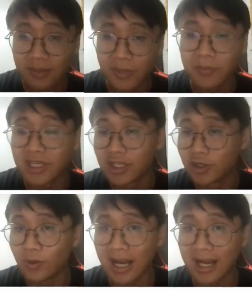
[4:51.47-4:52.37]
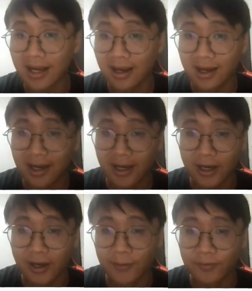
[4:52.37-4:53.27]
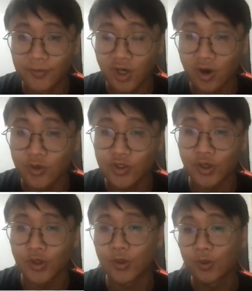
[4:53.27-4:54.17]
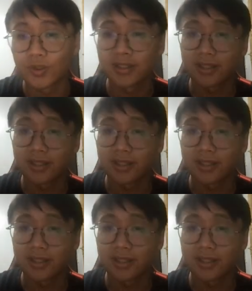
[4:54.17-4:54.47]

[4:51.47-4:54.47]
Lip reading: Maybe you are also